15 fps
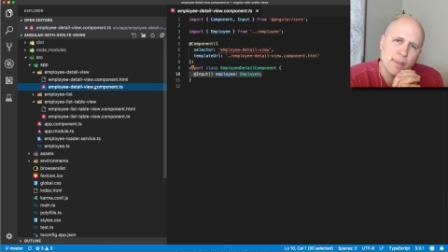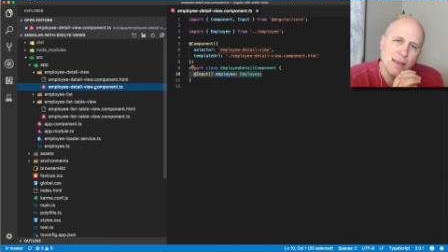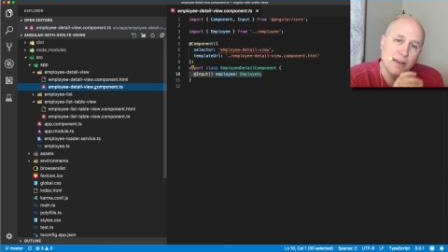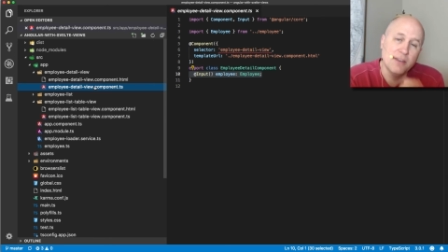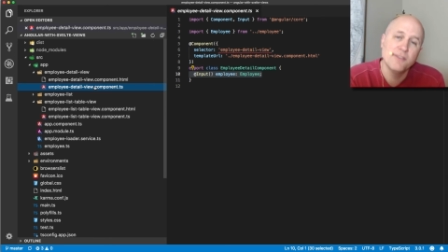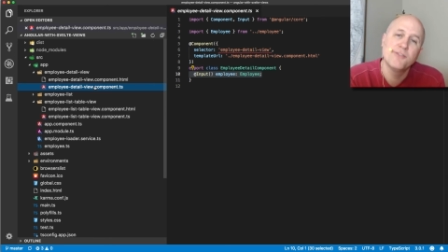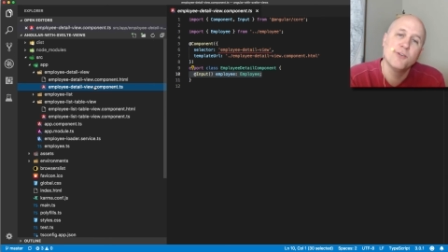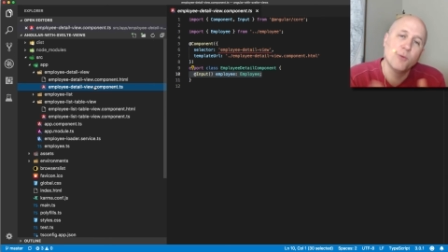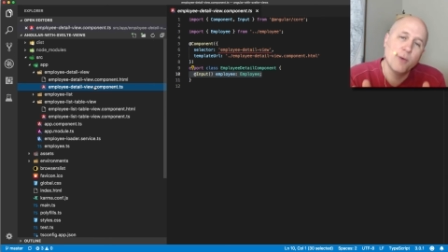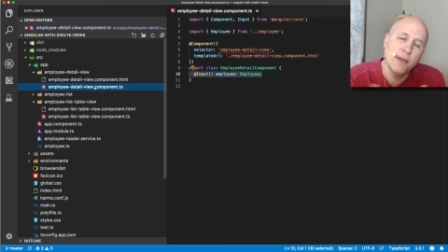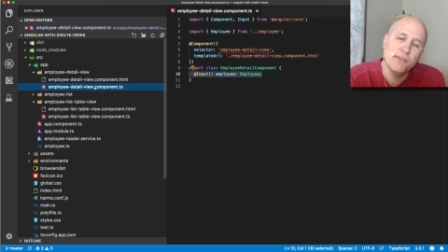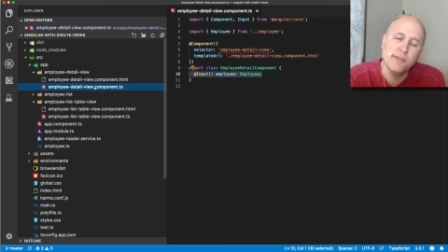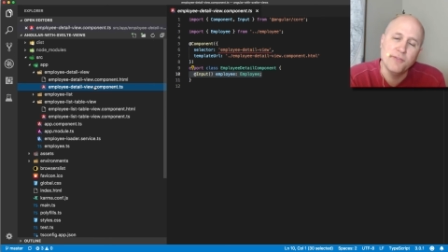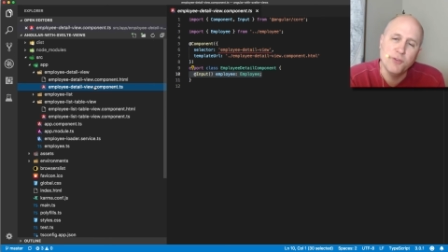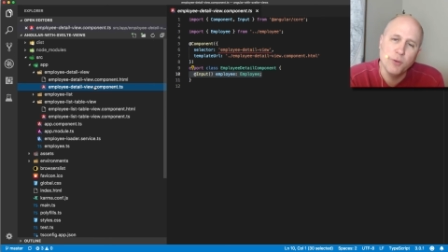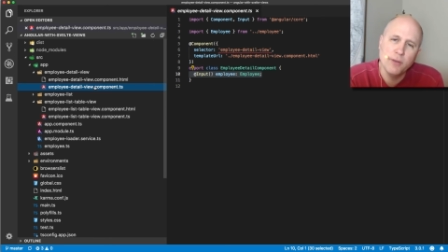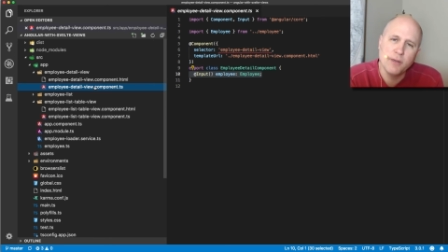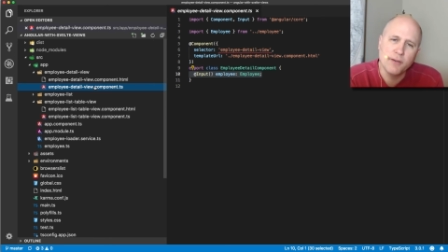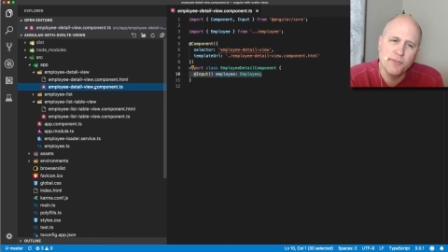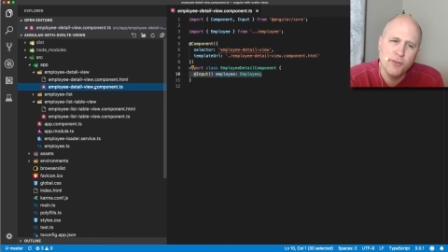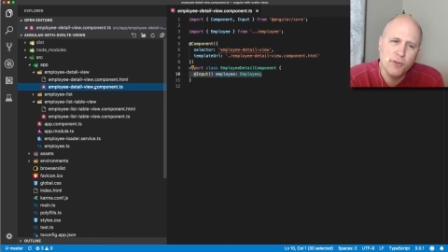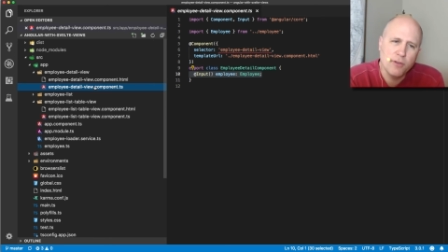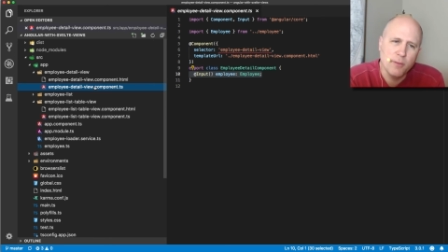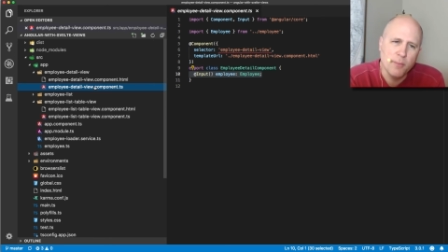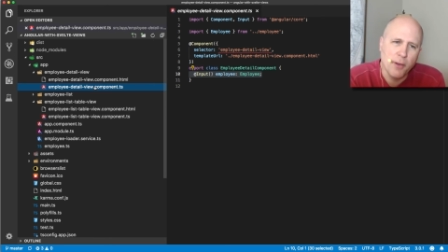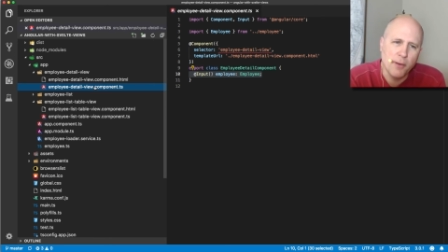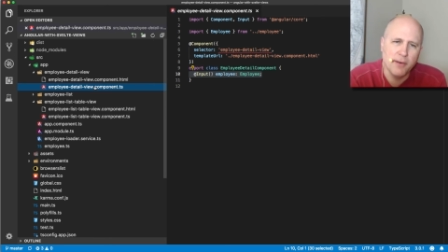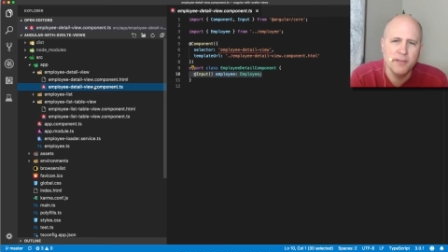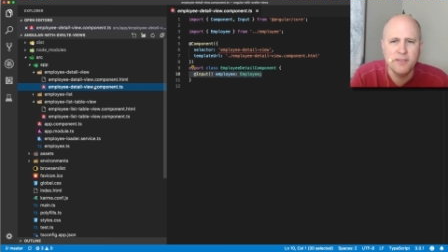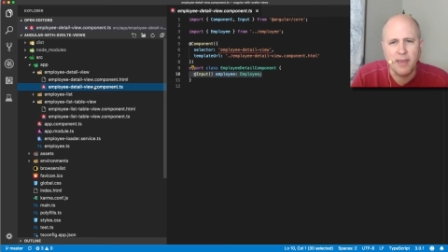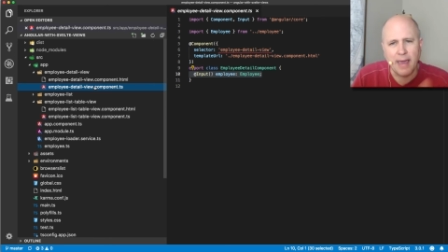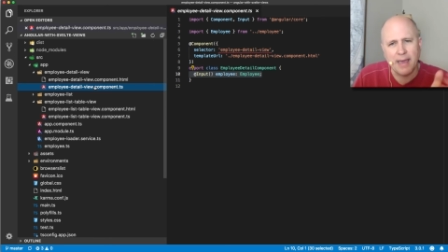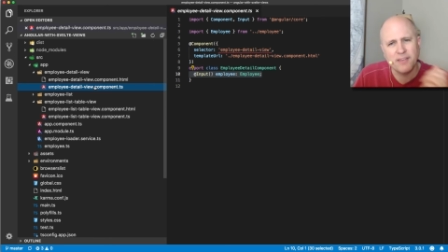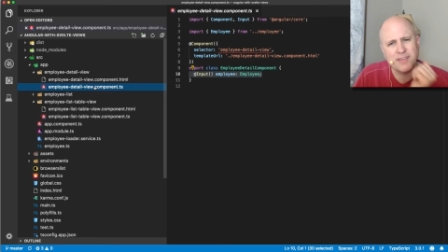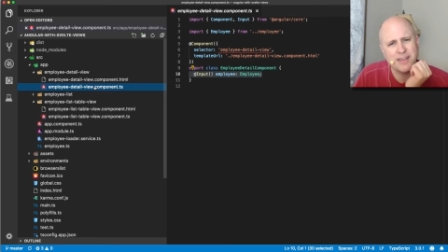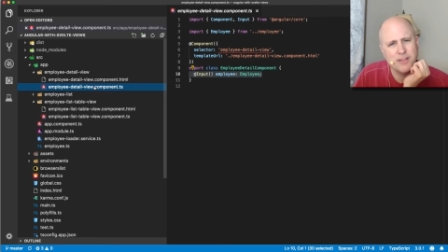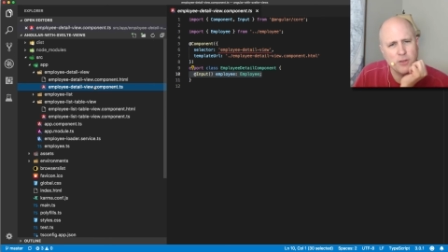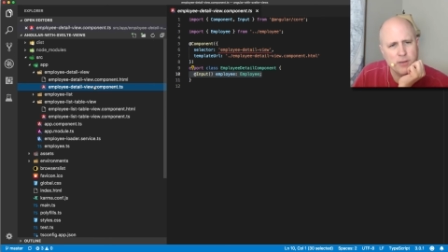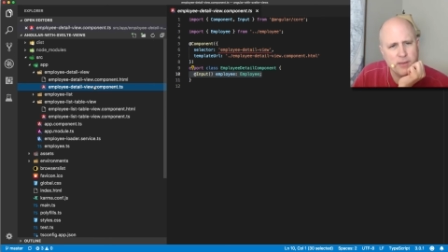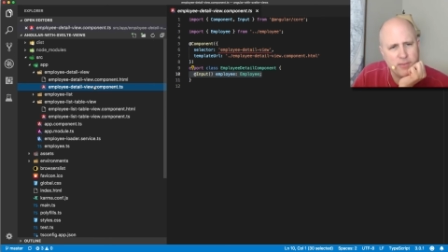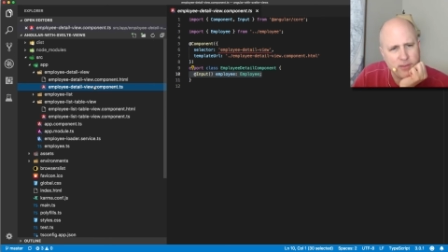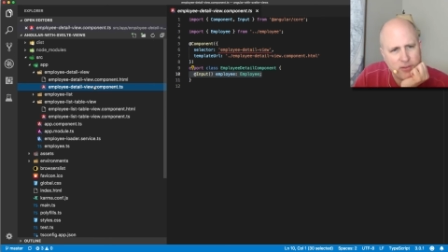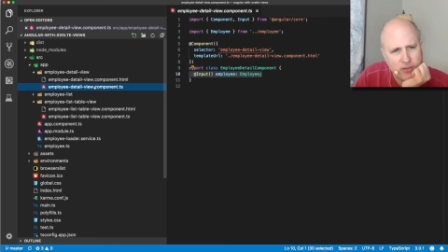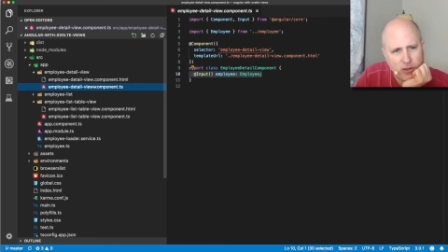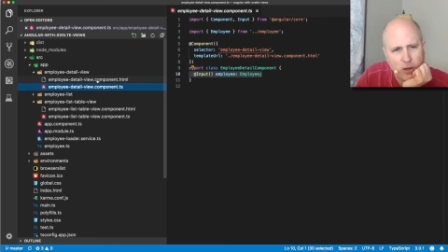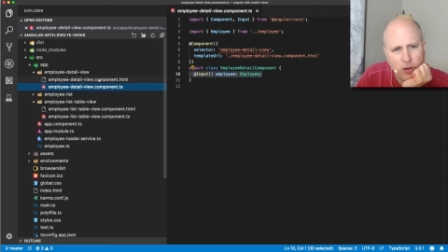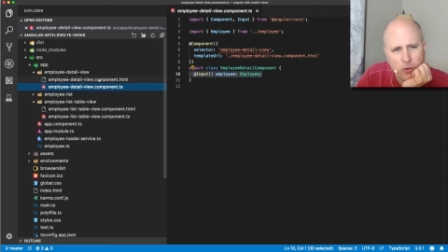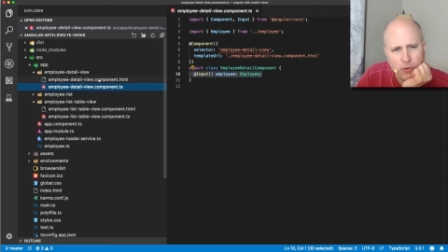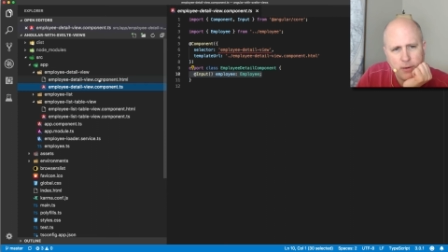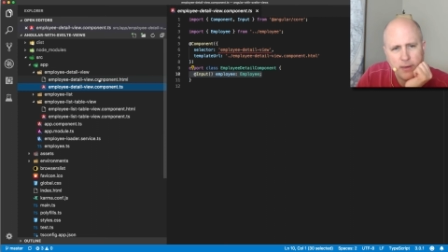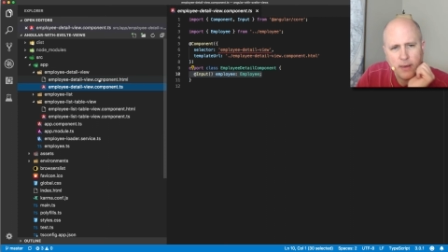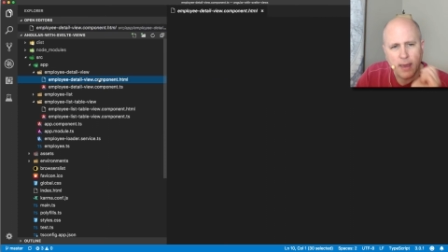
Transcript: different ways of doing your view components, as I look at this code,